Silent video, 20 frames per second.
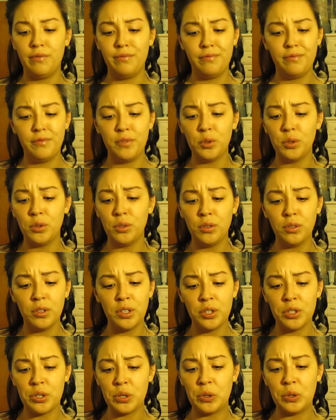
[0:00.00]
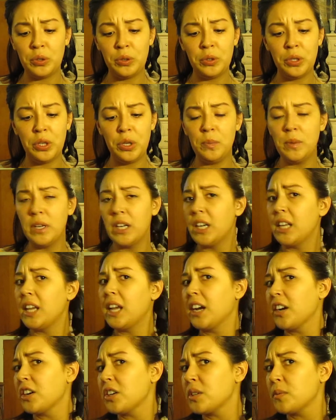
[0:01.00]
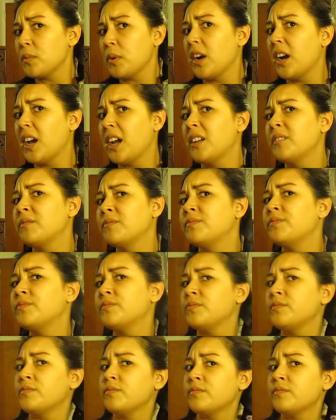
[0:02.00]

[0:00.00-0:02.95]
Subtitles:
Full Control Humidity Hairspray.